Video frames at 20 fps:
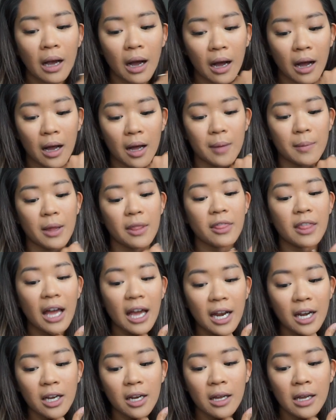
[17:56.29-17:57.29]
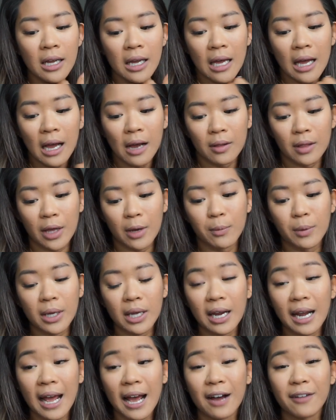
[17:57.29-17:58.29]
And then like we
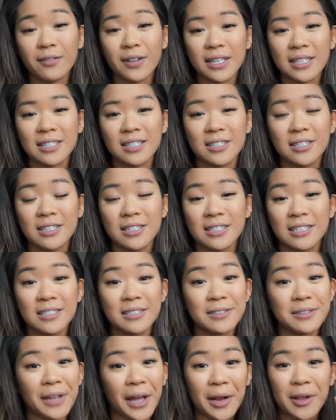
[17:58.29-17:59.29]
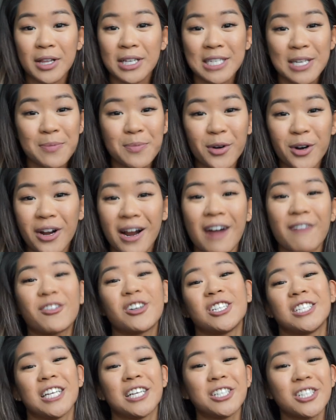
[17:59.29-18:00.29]
can have like deeper
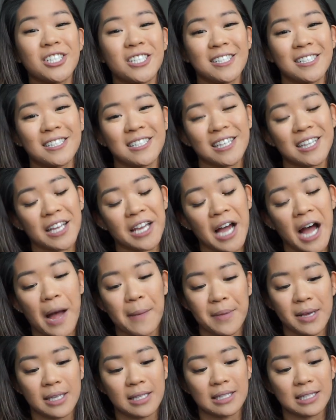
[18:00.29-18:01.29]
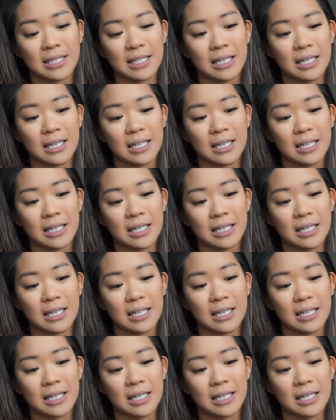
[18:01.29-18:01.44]
conversations in the comments.